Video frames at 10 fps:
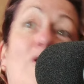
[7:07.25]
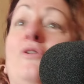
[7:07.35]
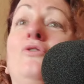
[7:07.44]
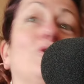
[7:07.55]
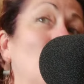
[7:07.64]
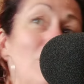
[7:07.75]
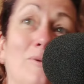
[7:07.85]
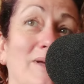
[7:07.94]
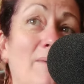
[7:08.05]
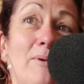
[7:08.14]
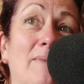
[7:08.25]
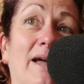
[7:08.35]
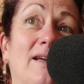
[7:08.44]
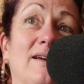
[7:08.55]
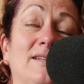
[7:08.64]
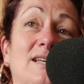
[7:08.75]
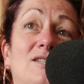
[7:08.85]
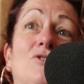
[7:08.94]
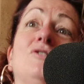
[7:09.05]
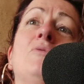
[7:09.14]
low, you're not going to be able to make
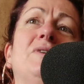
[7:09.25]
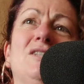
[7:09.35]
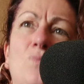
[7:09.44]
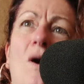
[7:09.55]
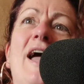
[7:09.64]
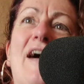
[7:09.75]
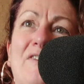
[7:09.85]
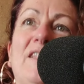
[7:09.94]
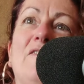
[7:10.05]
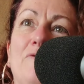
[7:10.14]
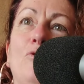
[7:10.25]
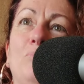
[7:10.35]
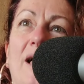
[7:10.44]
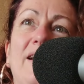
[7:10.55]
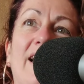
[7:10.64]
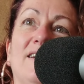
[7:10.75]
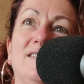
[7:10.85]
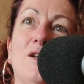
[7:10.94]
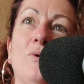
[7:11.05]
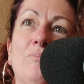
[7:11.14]
testosterone, which is why having that full blood count
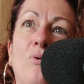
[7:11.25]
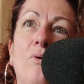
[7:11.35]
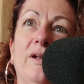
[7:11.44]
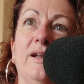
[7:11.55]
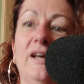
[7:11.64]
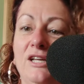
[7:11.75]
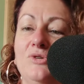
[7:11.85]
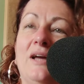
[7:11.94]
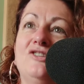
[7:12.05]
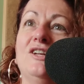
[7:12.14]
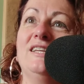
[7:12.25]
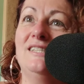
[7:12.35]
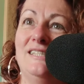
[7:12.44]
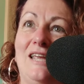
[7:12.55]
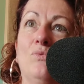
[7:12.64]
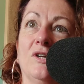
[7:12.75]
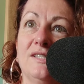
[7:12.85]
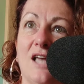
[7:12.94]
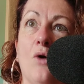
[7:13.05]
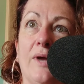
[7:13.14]
is so important yeah, yeah. to actually see
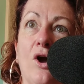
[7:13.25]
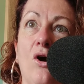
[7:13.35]
what's going